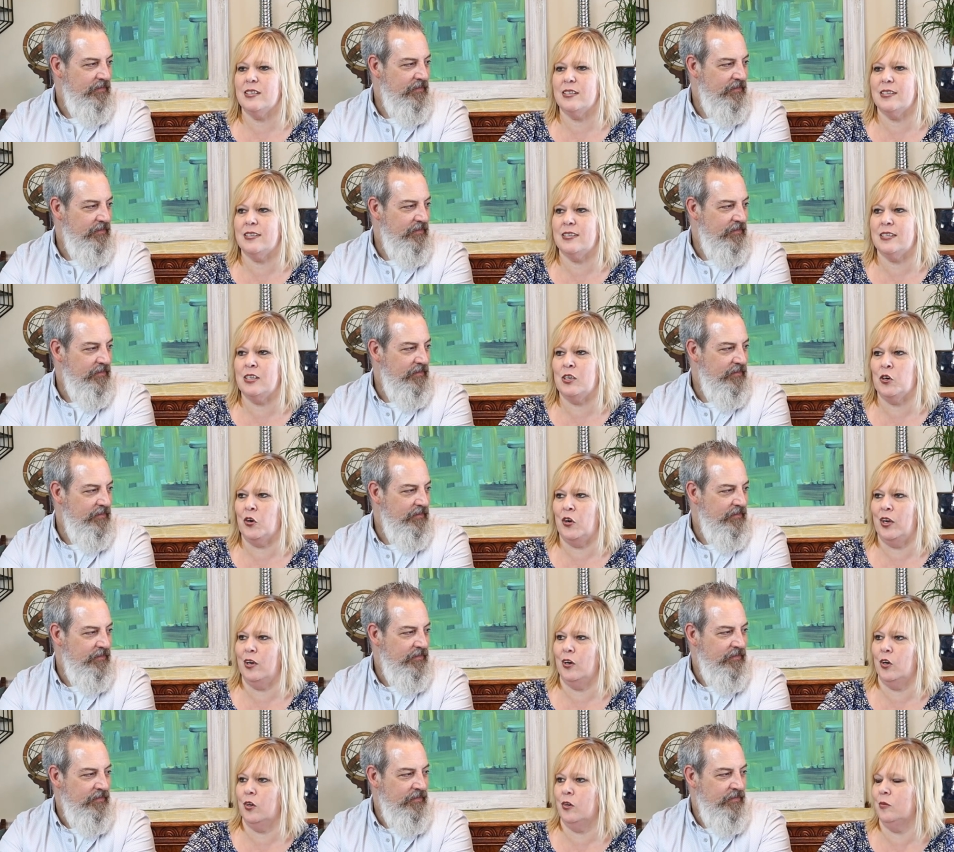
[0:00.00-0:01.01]

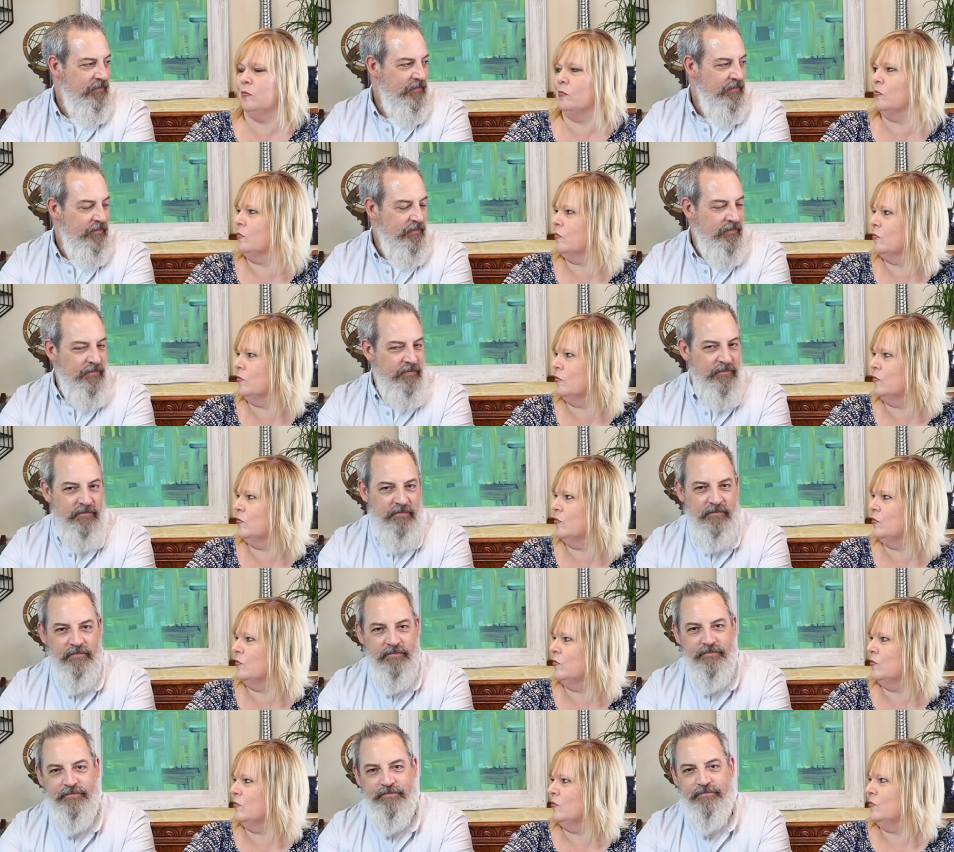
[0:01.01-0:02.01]
Speaker 1: cereal?
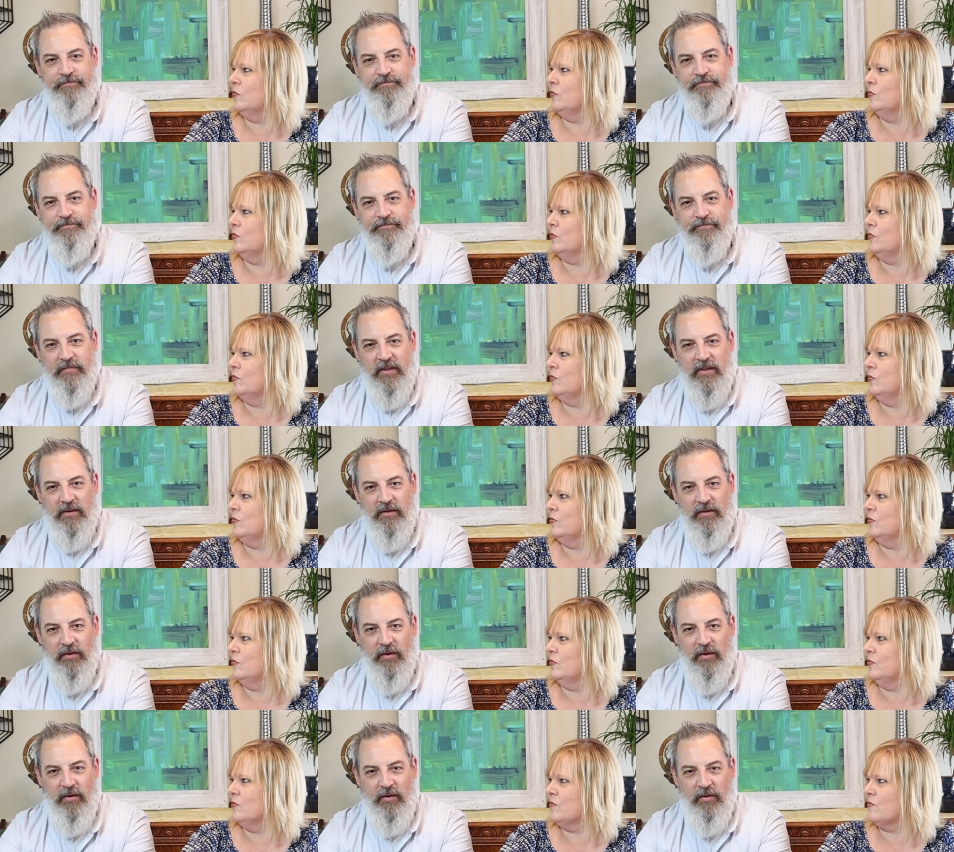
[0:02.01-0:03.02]

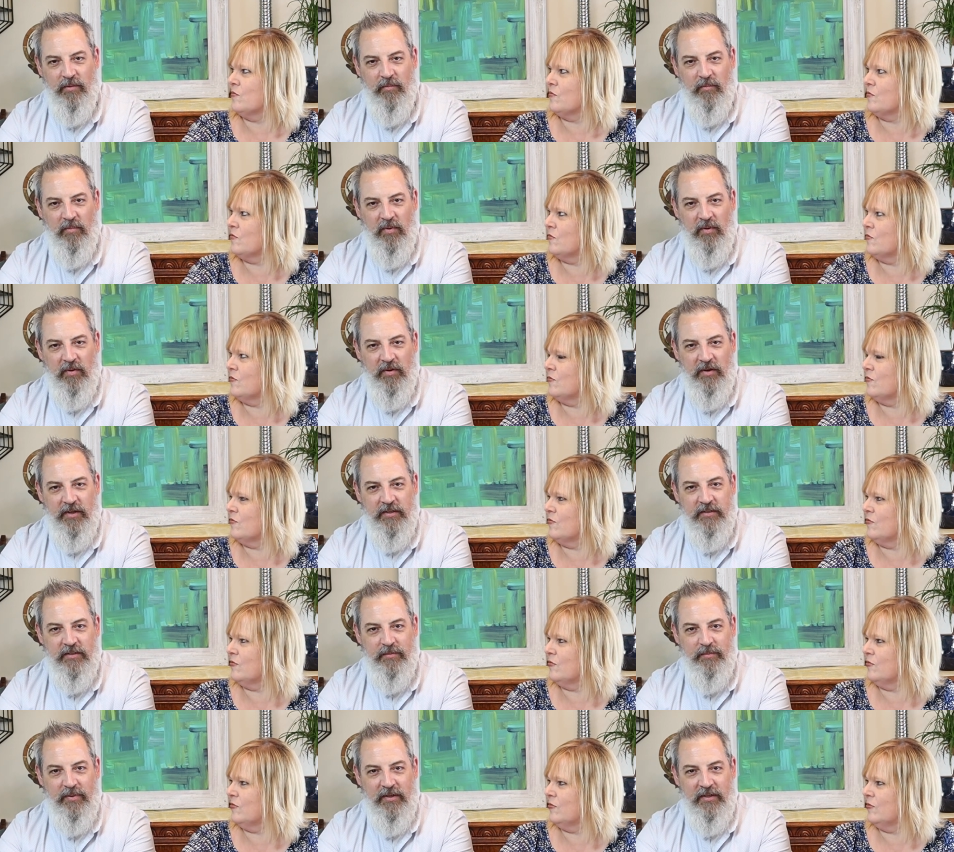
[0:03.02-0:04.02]
Speaker 2: Oh boy,
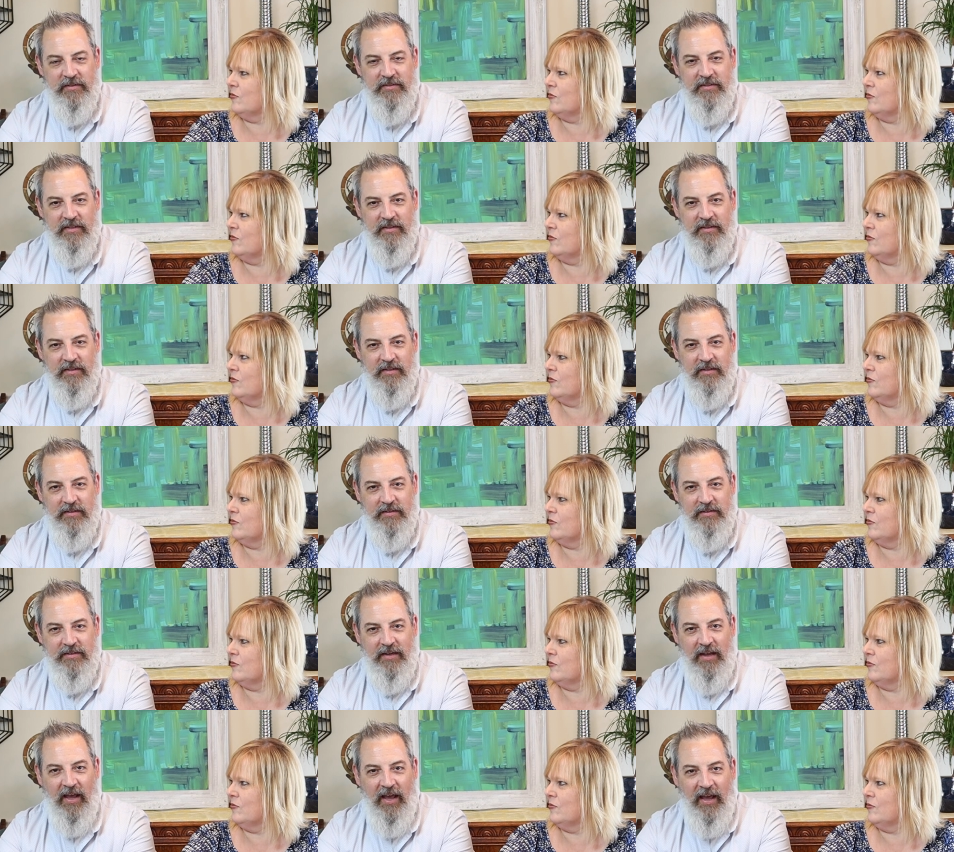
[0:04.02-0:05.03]
it depends on the
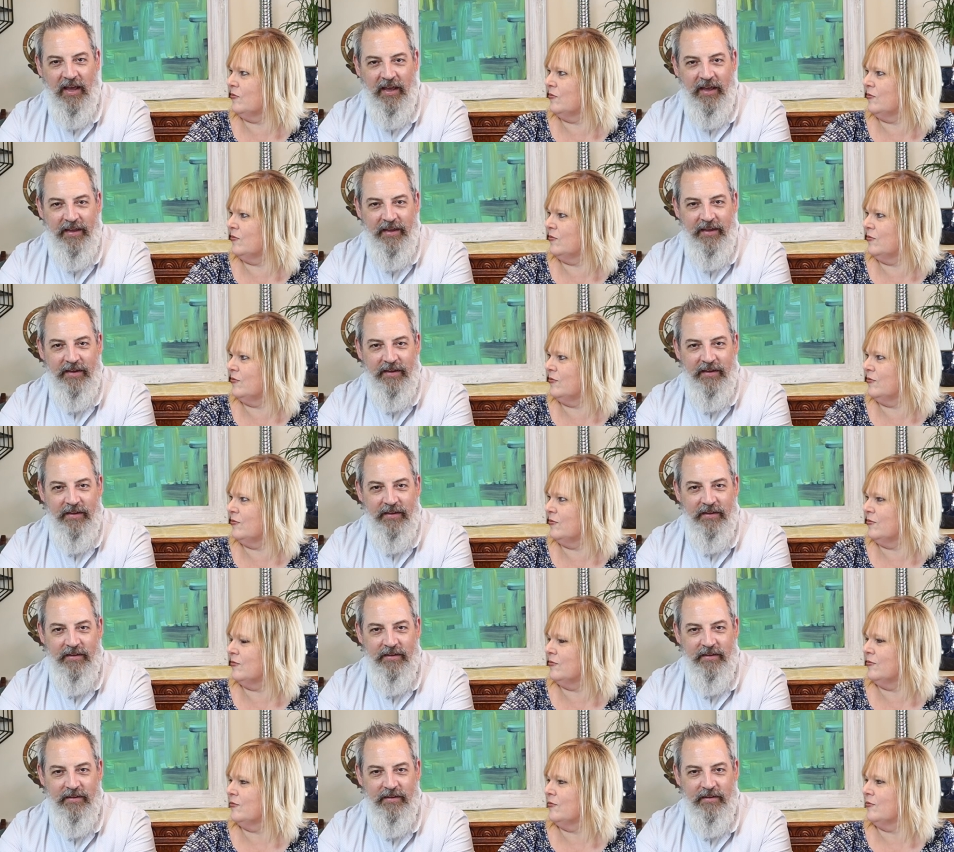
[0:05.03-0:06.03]
day.
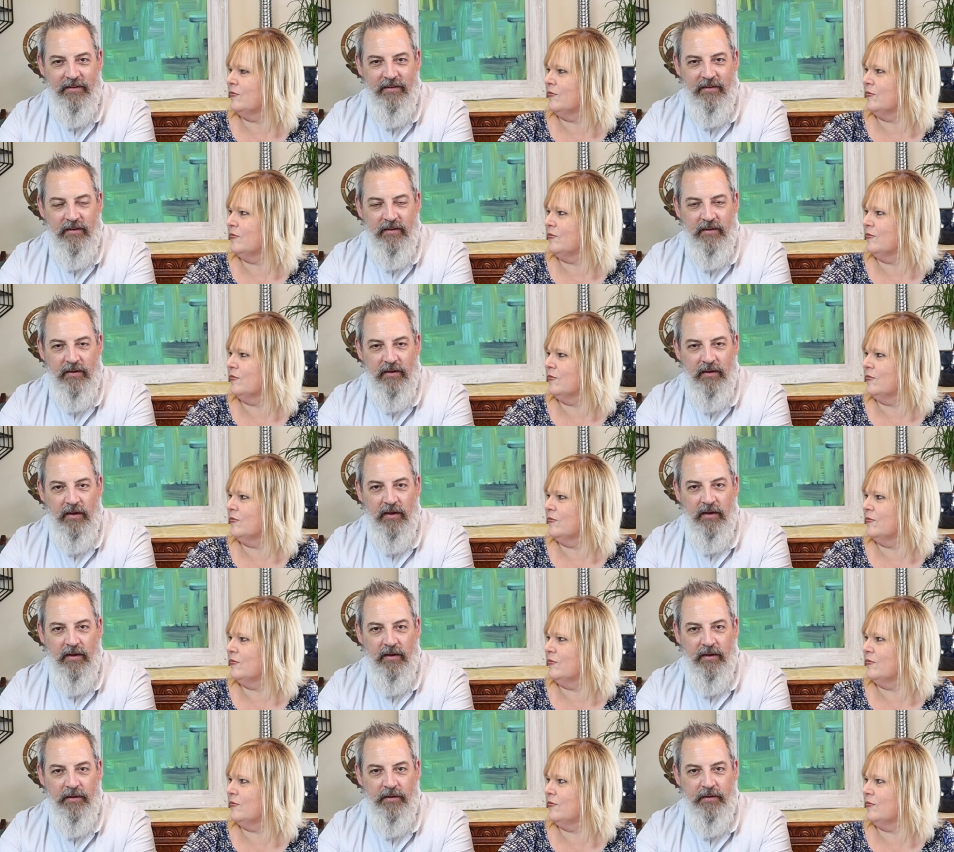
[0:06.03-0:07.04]

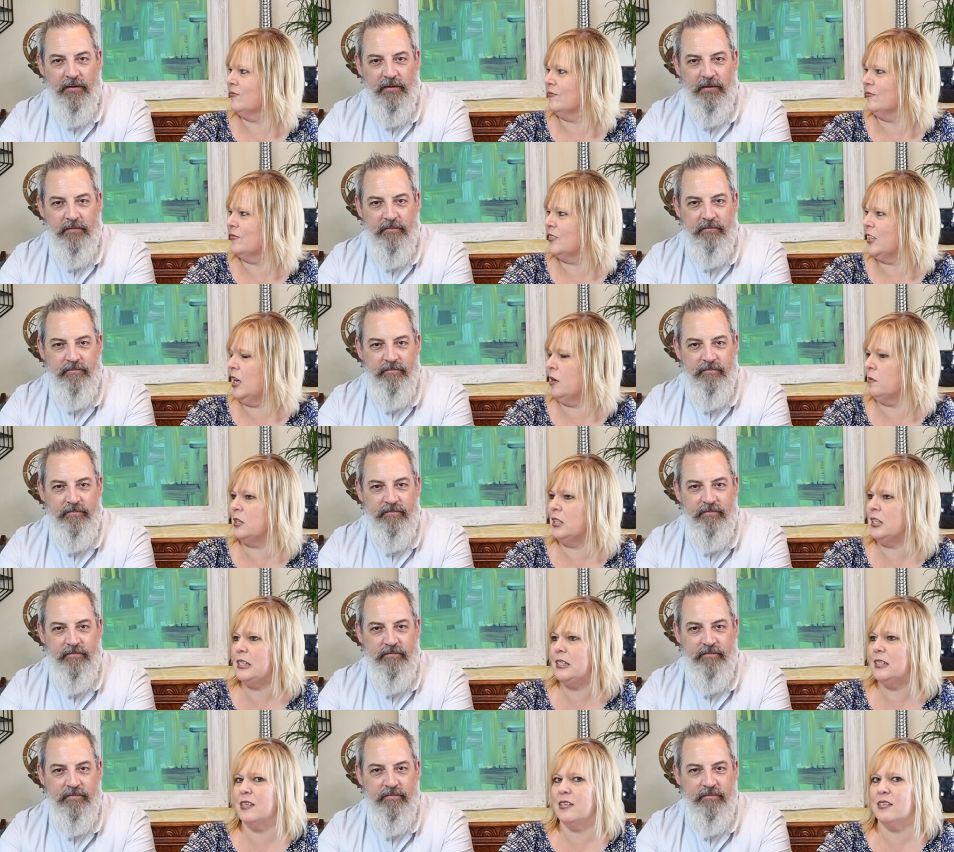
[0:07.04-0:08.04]
Um,
Speaker 1: I'm gonna say